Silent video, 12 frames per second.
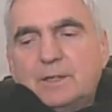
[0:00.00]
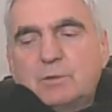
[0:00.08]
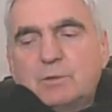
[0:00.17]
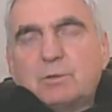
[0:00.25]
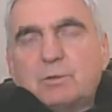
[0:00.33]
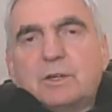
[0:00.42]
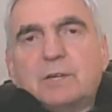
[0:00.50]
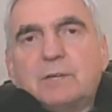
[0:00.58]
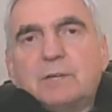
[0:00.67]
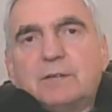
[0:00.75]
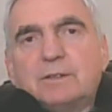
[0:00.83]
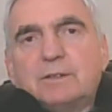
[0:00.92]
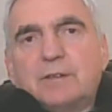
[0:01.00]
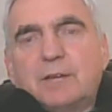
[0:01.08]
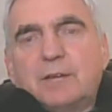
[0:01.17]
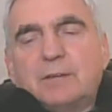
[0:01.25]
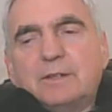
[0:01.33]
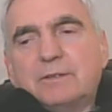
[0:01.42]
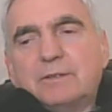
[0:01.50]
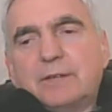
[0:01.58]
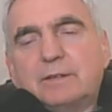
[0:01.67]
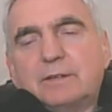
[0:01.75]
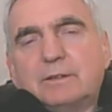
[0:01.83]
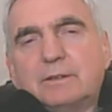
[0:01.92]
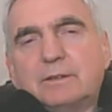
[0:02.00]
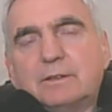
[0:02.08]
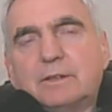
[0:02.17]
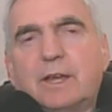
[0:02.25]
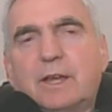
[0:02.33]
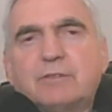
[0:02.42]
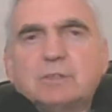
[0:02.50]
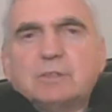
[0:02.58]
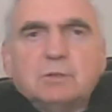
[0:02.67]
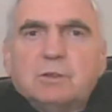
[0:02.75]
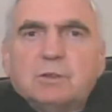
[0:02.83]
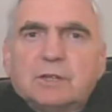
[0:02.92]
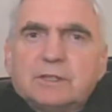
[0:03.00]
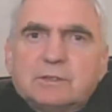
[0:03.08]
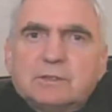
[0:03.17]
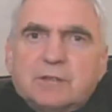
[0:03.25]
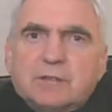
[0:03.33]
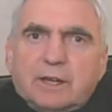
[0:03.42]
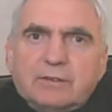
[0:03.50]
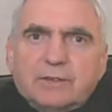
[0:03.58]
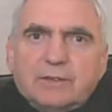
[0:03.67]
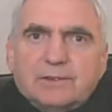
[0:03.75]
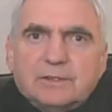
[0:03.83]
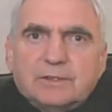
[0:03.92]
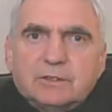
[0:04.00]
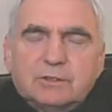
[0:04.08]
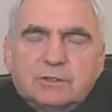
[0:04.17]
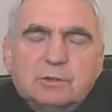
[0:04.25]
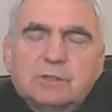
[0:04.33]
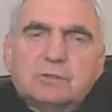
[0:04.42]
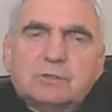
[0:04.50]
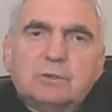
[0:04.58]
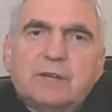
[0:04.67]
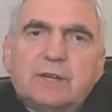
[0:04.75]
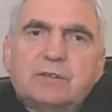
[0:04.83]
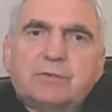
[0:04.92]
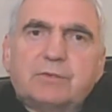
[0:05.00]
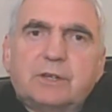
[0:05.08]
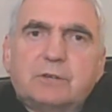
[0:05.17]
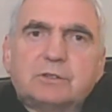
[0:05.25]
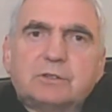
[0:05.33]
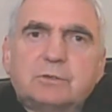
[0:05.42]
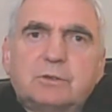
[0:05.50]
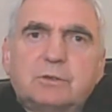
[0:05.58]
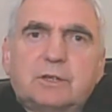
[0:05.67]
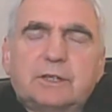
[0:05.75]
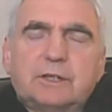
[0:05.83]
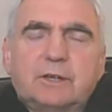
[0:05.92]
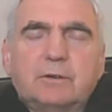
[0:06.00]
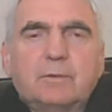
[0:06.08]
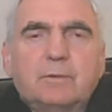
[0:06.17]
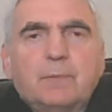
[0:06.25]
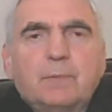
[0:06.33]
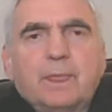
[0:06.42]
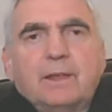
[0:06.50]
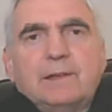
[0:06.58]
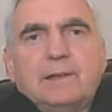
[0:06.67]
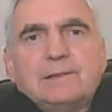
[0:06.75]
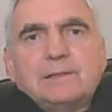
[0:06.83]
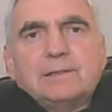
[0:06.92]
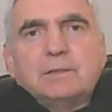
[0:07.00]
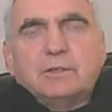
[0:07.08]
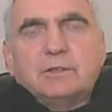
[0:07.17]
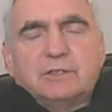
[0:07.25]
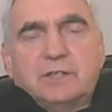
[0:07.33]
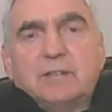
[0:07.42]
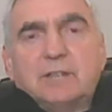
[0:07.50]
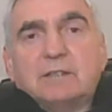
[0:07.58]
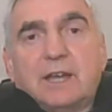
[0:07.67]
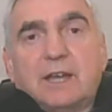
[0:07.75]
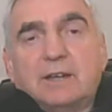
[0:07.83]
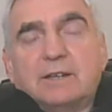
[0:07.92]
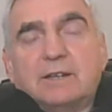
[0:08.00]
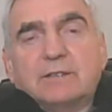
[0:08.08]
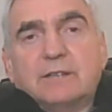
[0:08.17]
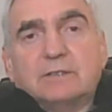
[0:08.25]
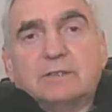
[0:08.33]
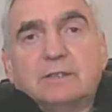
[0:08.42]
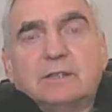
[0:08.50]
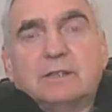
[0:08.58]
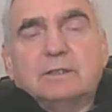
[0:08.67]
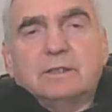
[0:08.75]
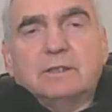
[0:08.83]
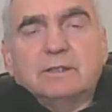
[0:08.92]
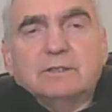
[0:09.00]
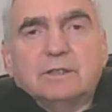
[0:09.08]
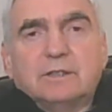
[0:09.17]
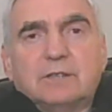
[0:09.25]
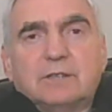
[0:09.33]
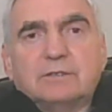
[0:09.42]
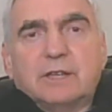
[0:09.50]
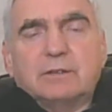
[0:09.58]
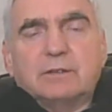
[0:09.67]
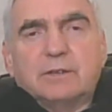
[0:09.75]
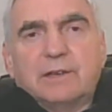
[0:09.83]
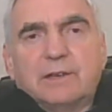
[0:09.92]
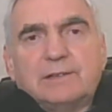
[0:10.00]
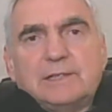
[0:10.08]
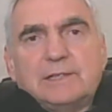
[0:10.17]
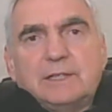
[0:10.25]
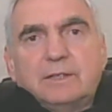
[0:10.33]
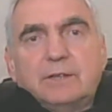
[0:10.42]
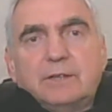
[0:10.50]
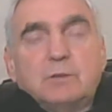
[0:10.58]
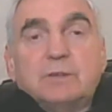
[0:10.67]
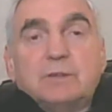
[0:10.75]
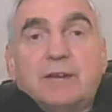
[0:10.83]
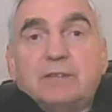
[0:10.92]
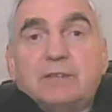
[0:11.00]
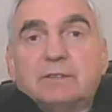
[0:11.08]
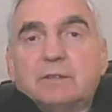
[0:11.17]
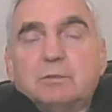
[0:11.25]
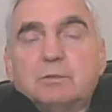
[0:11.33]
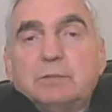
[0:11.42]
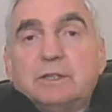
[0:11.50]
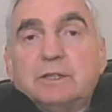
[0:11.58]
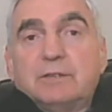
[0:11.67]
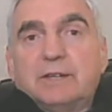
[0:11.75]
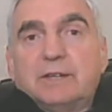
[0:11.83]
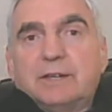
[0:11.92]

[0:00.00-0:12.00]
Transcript: he was working me at the time, and he said, Clive, she will look at you, Clive. She's too nice for you. She will look at you. Well, she did, Ken. I said she did. I stayed with her. They wouldn't have it. They wouldn't believe